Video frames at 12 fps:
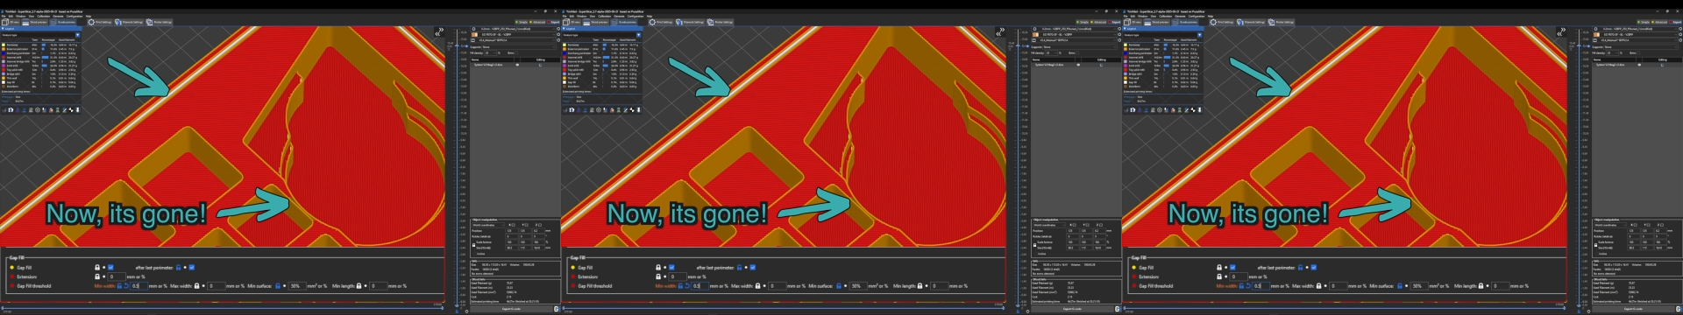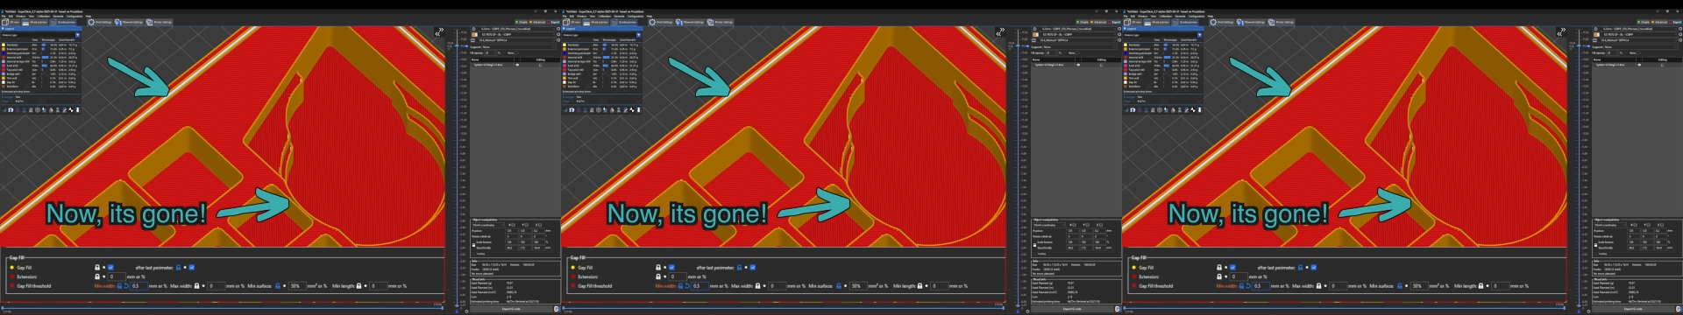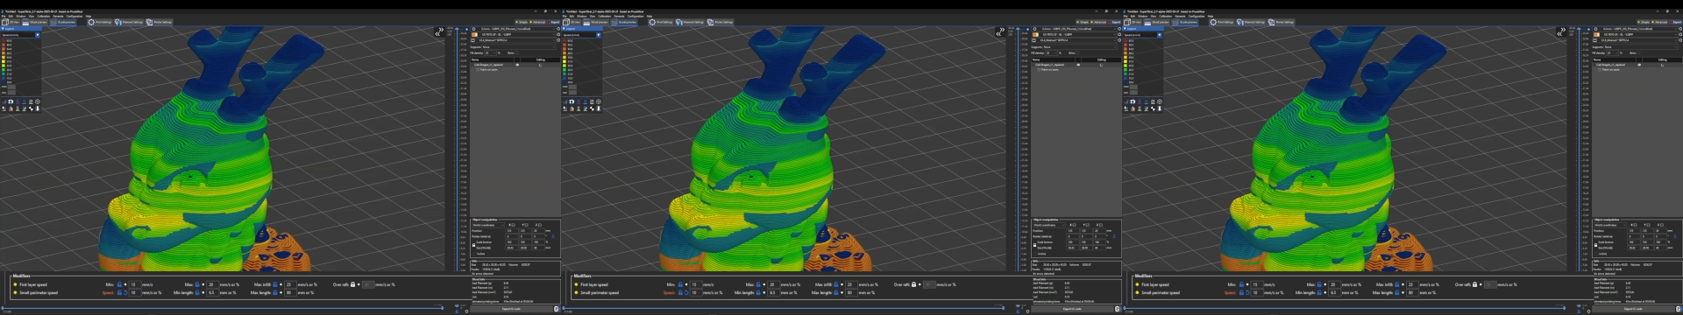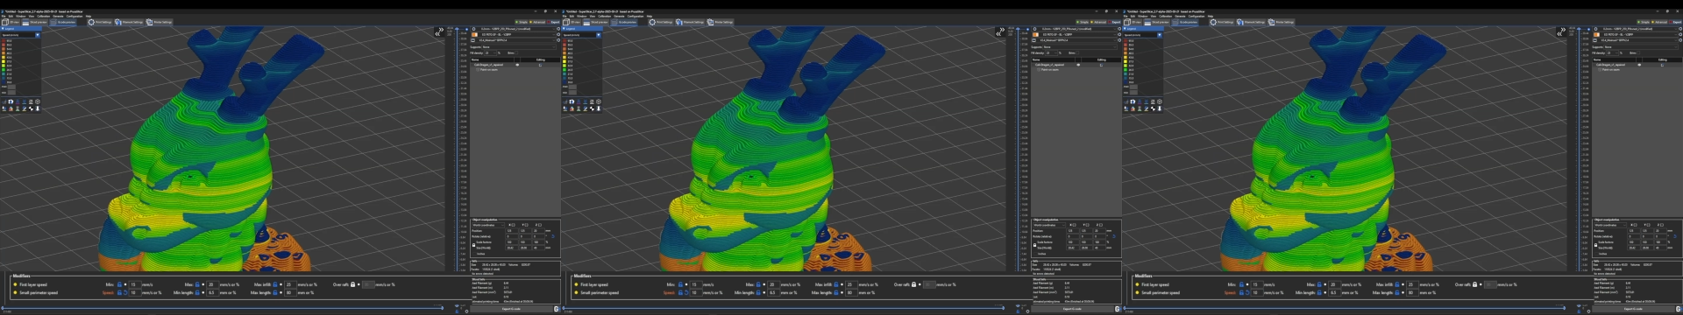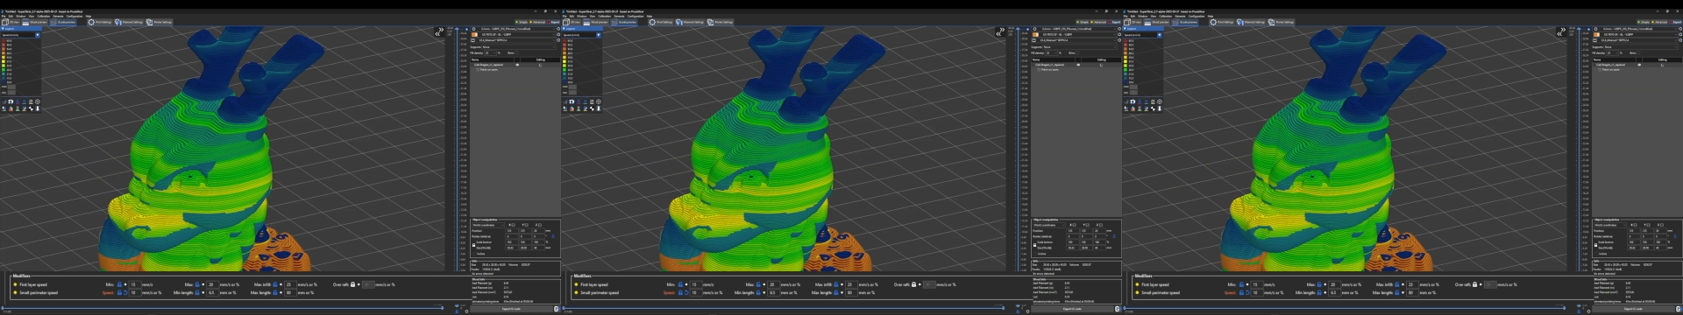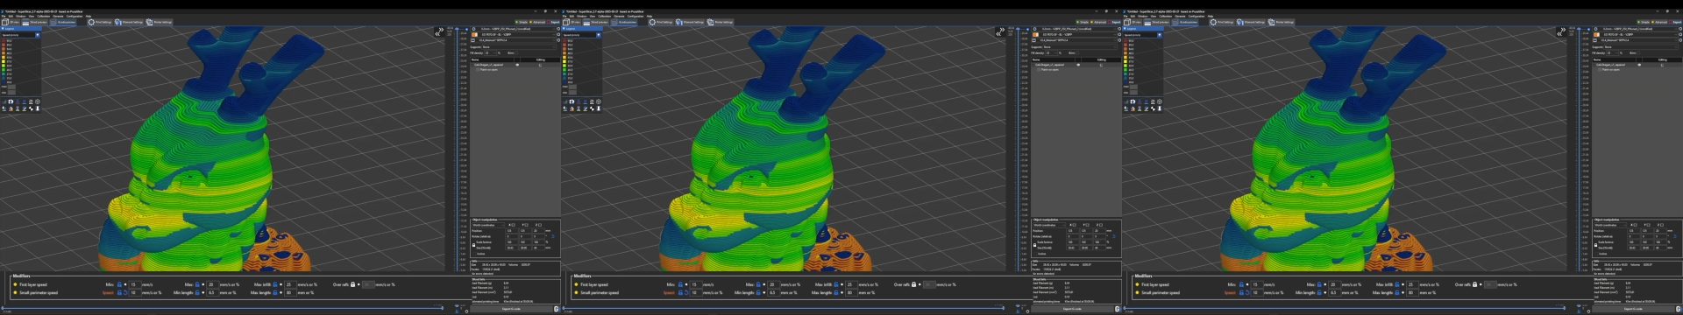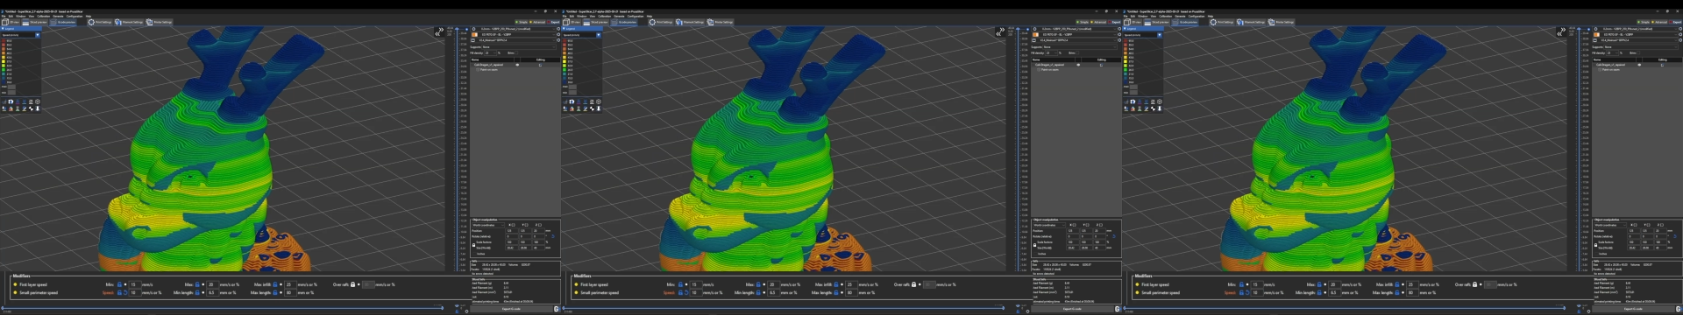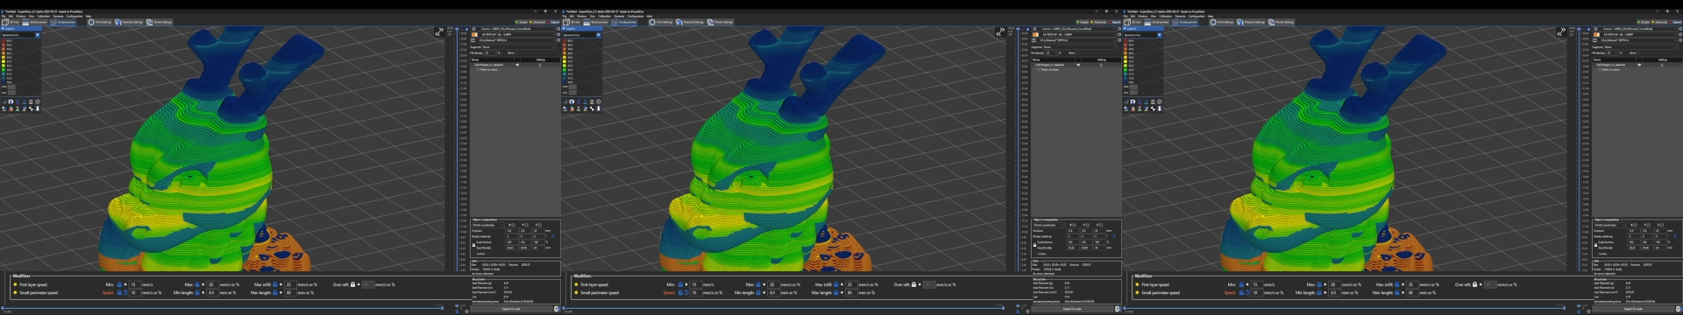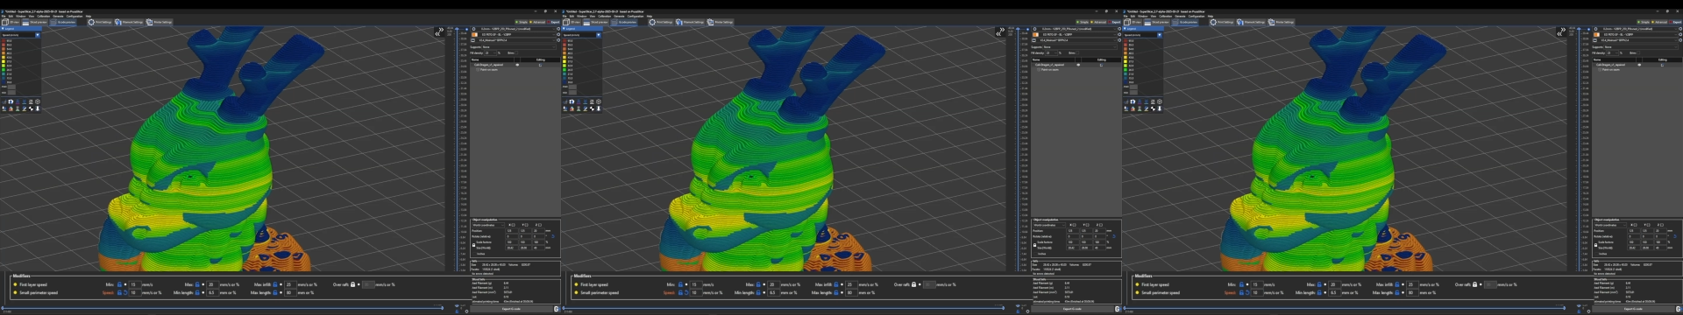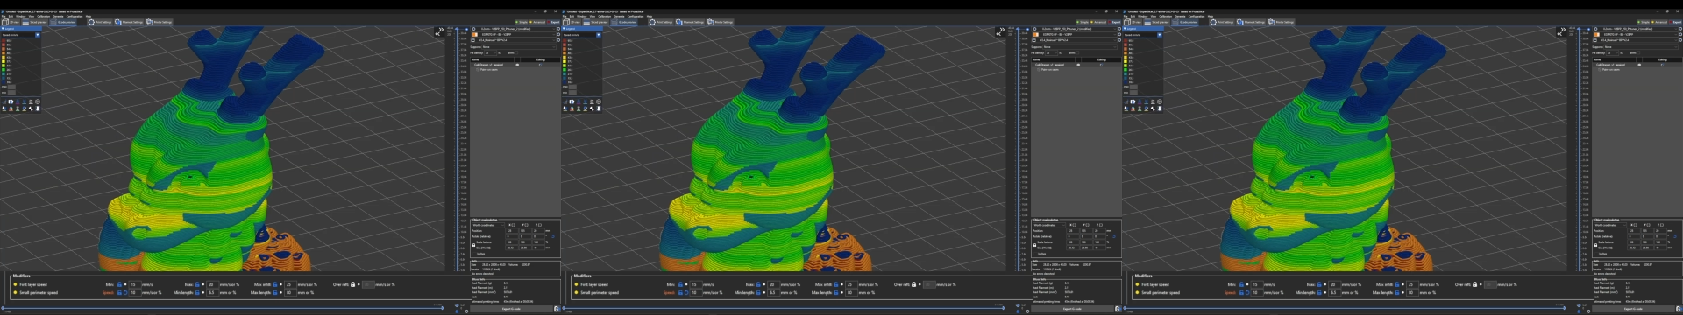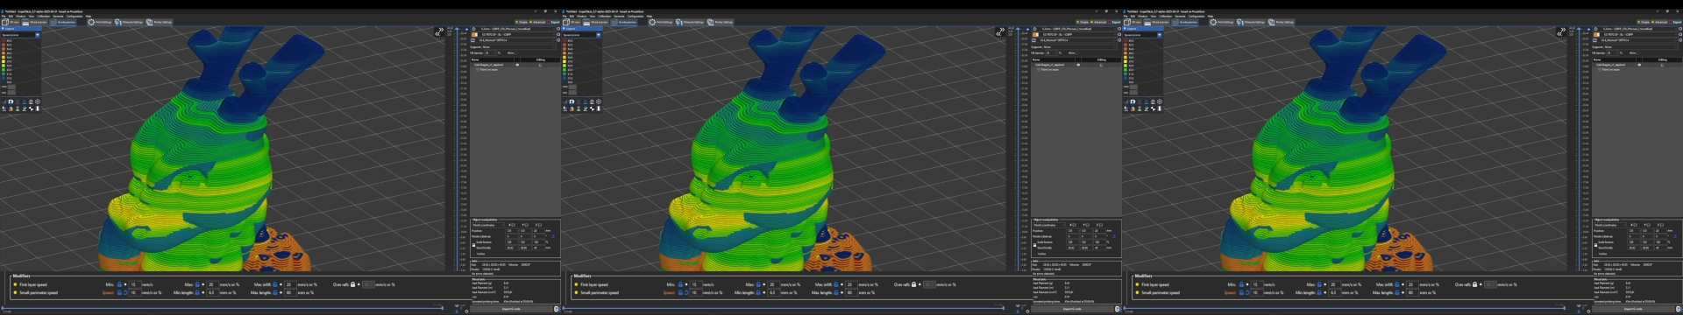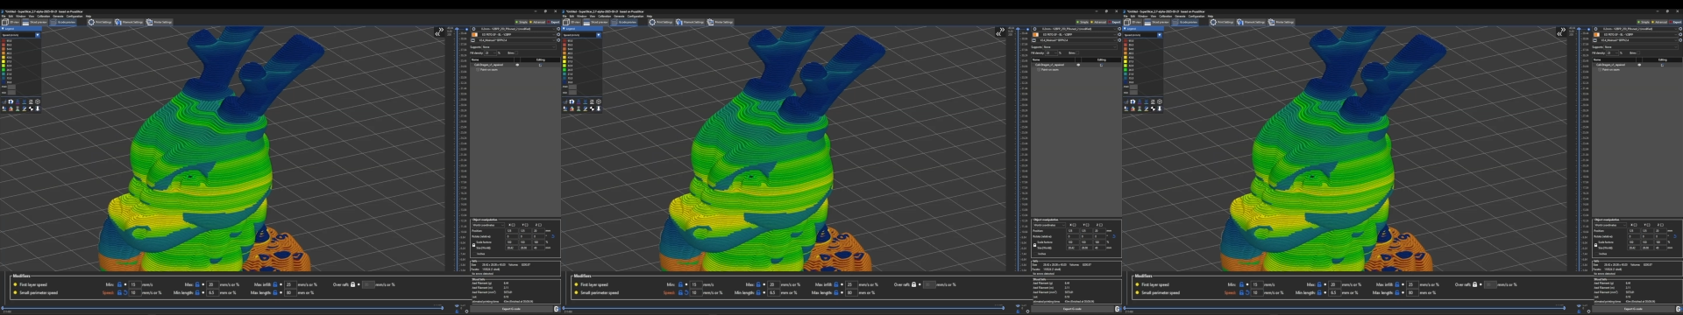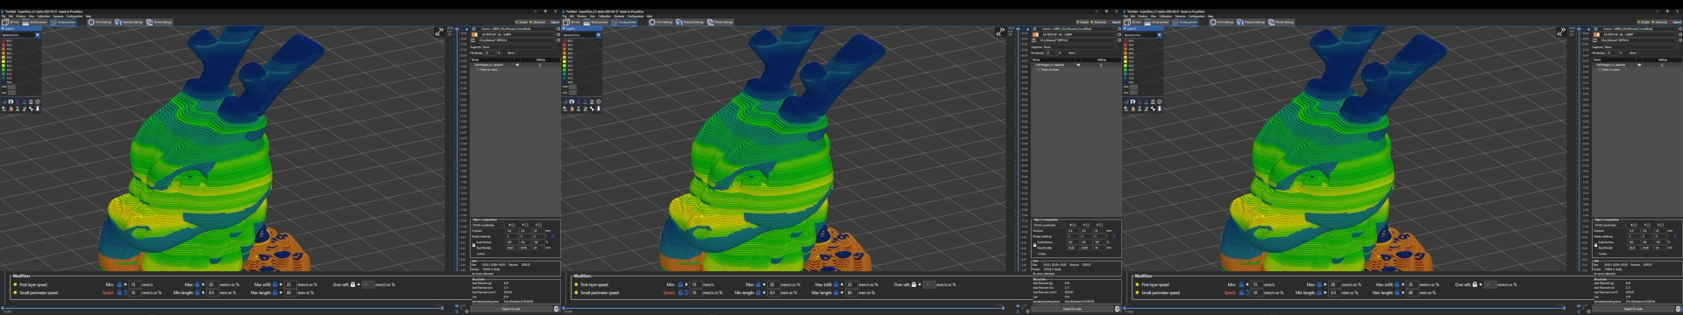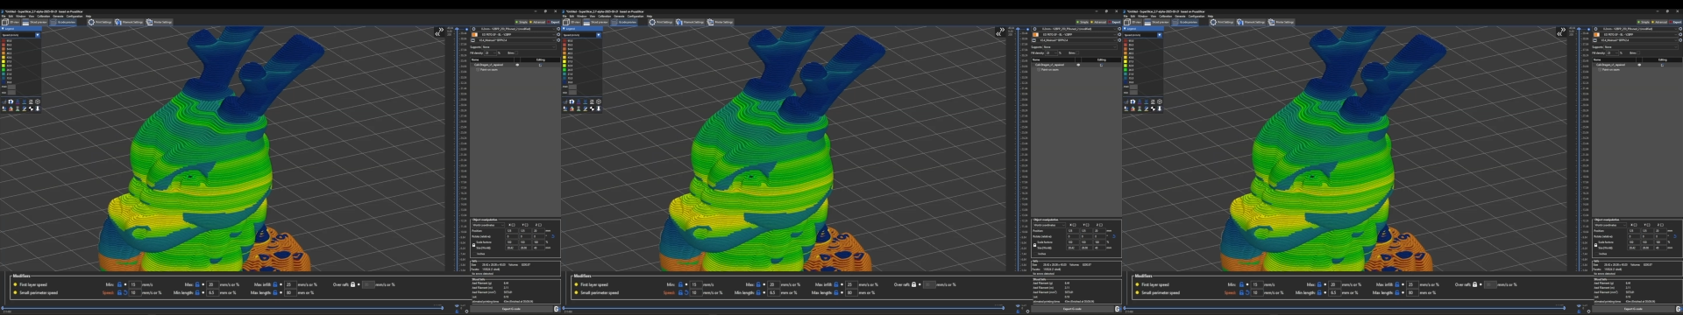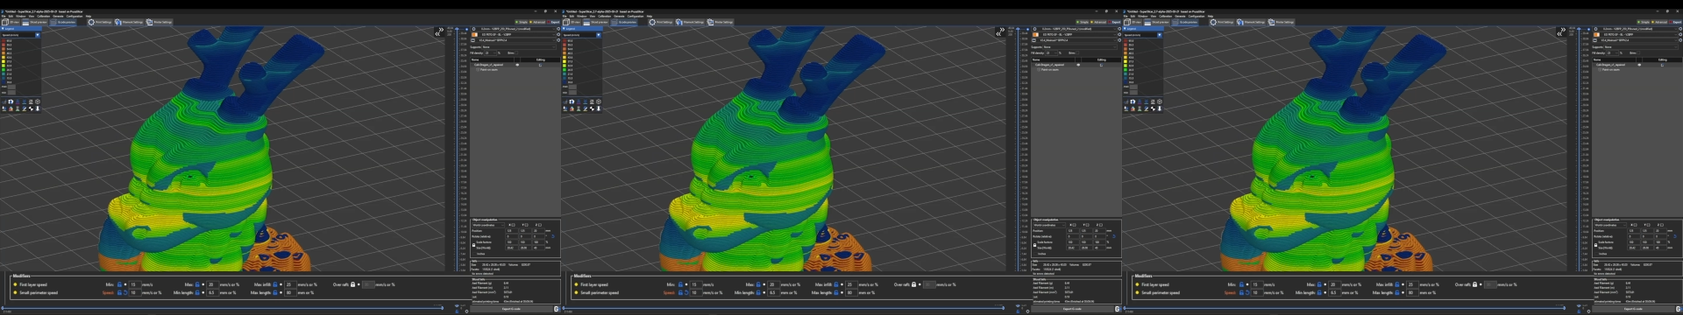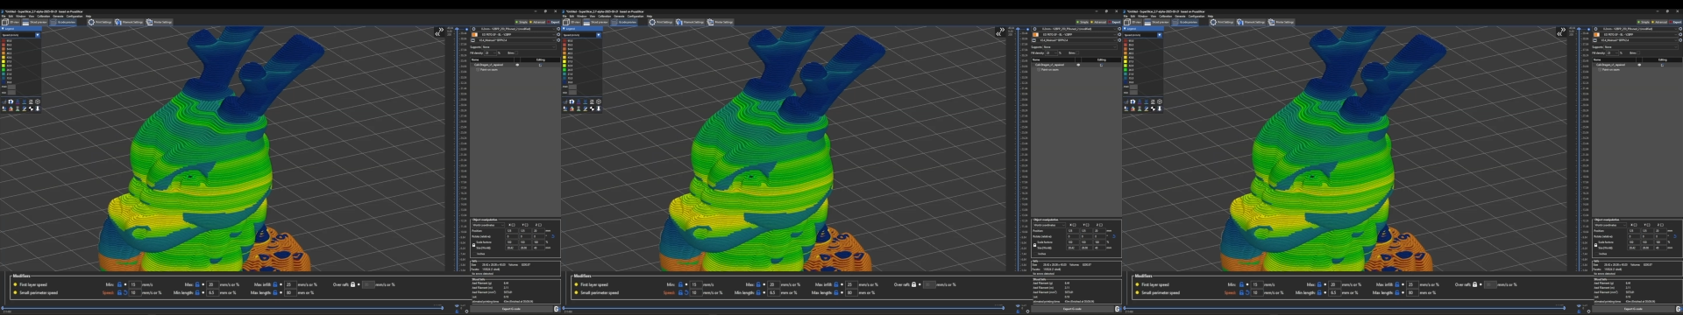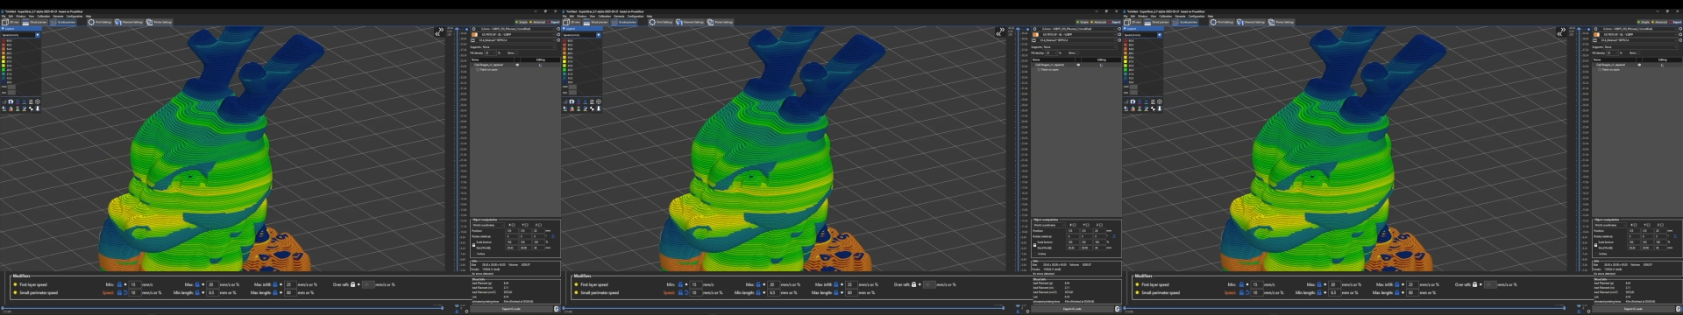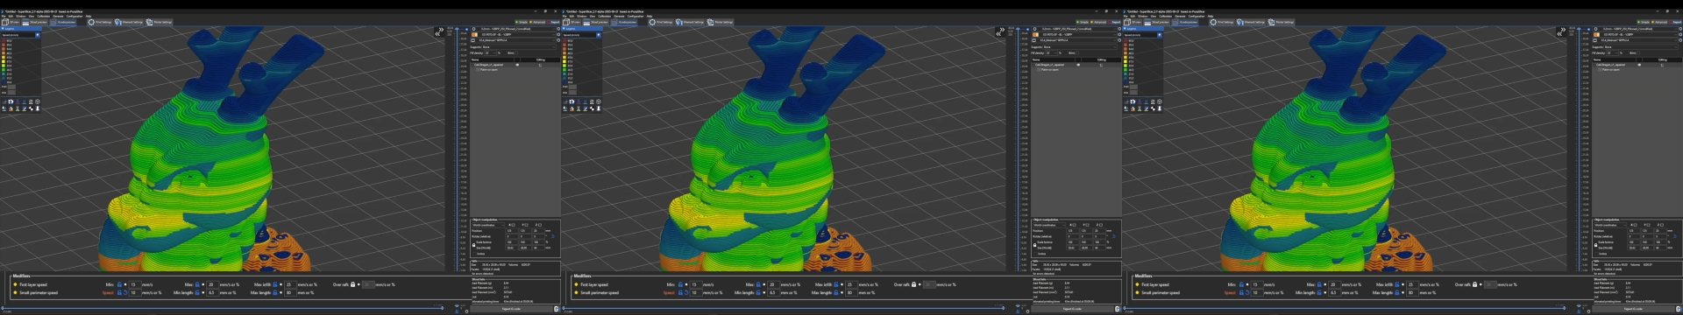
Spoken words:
No face is visible, so there are no lips to read.